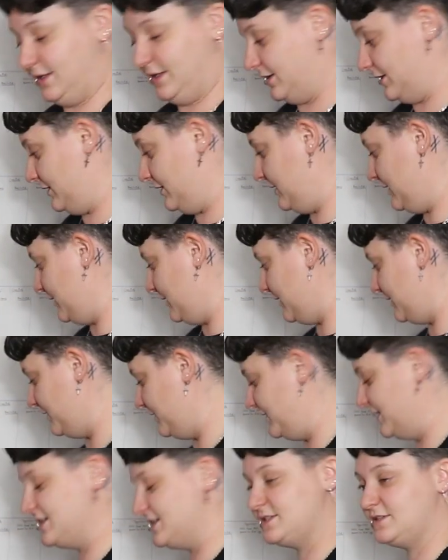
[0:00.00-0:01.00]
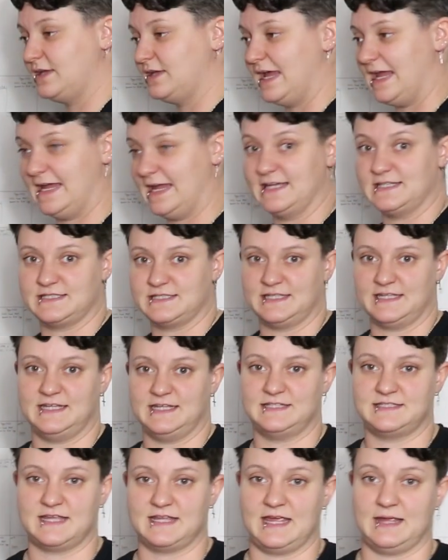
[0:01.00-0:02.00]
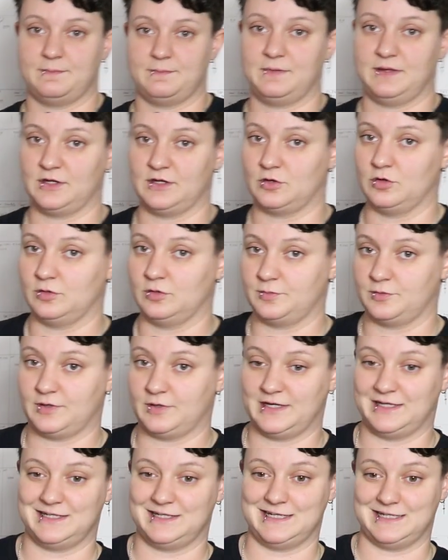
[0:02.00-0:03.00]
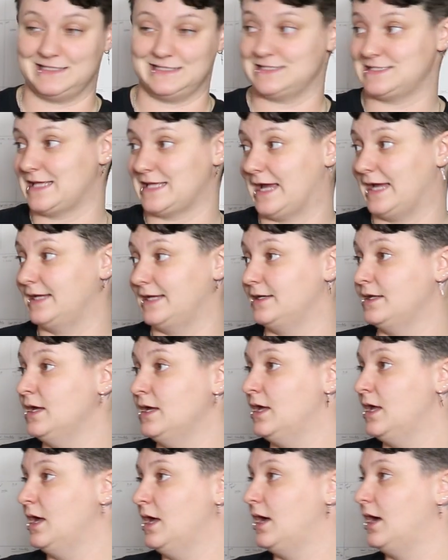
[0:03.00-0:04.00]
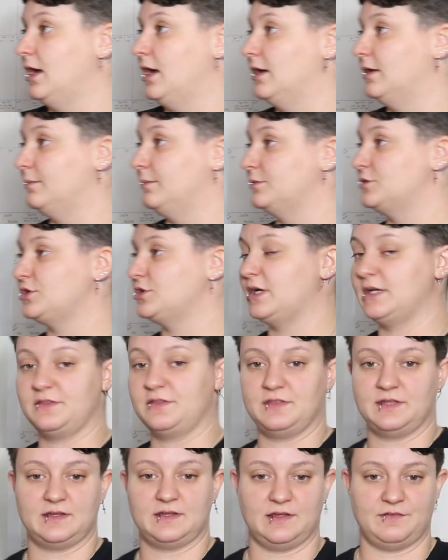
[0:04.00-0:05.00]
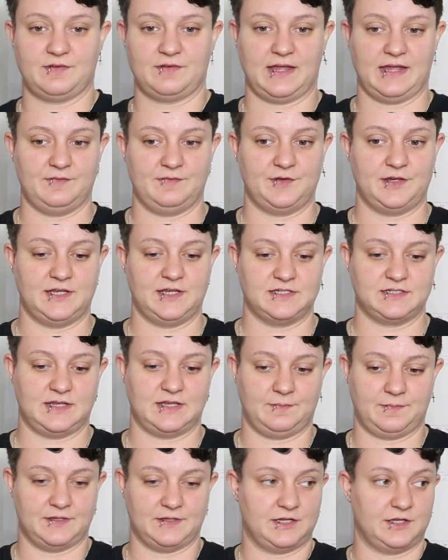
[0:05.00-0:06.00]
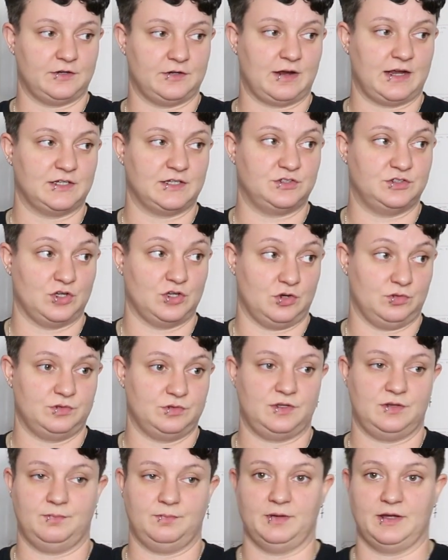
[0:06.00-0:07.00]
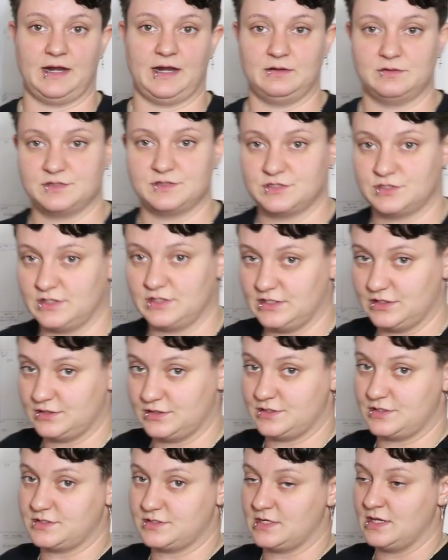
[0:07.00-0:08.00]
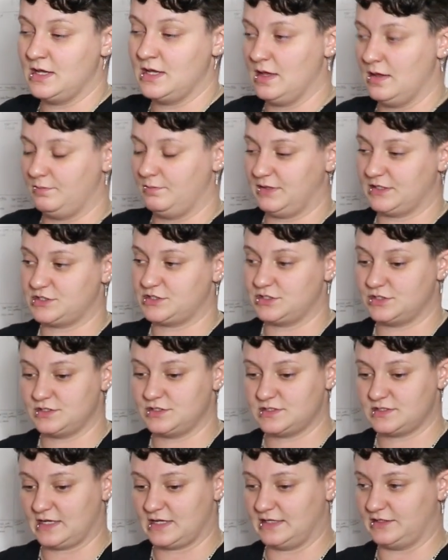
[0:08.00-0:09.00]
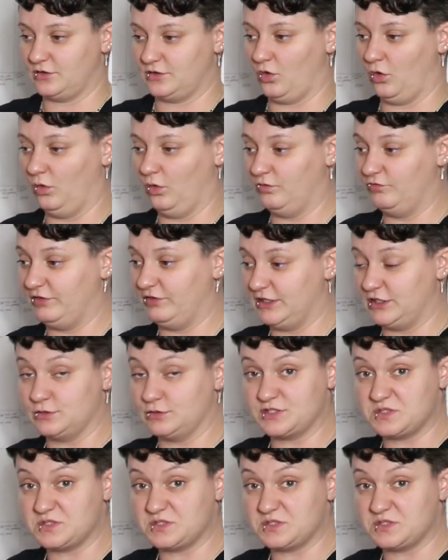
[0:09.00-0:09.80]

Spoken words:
here. This has the heat tape incorporated inside. Trying to think if I have any heat tape in here. I don't, but here's pictures. I did a whole video